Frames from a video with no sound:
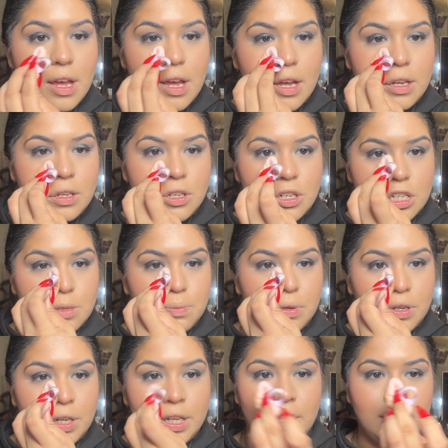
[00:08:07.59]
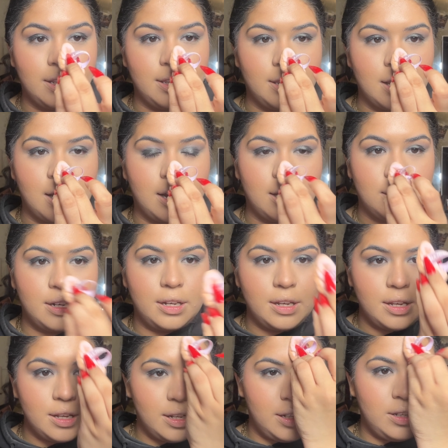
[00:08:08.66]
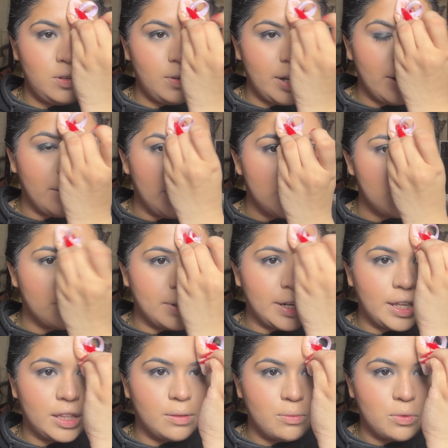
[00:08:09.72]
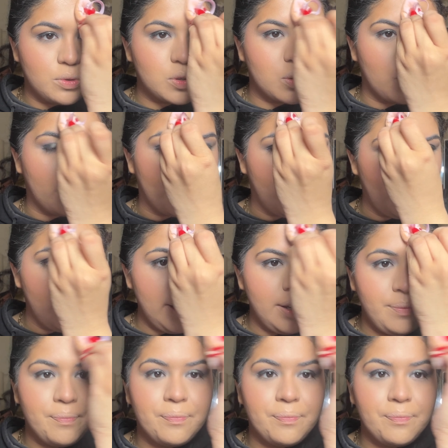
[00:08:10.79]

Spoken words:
and just put it in that little areas where I get the most oily.